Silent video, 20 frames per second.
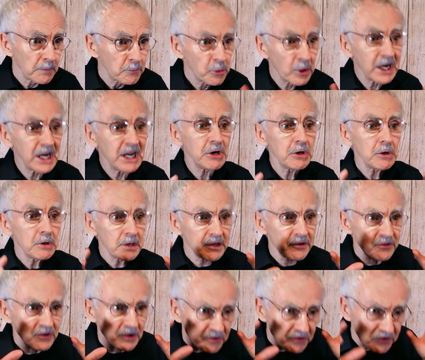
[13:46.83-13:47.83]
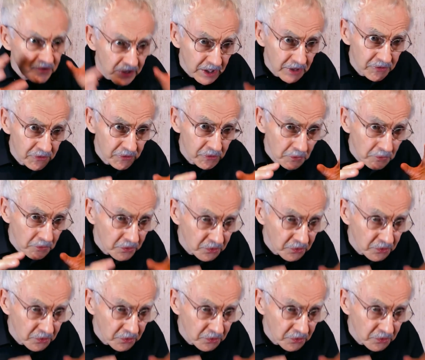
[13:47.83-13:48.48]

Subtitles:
Prayer is a central